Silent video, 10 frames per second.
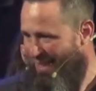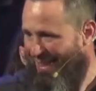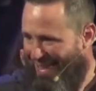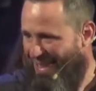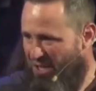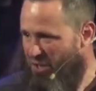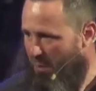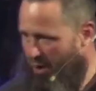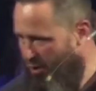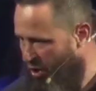sign up to
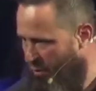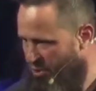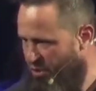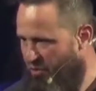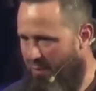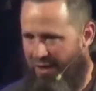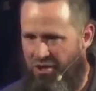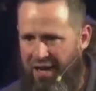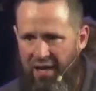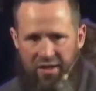lead small groups just
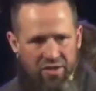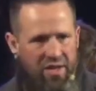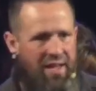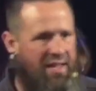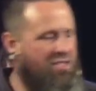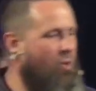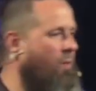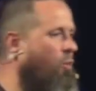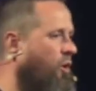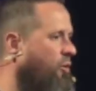from that challenge.
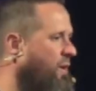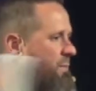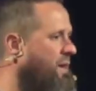And so I'm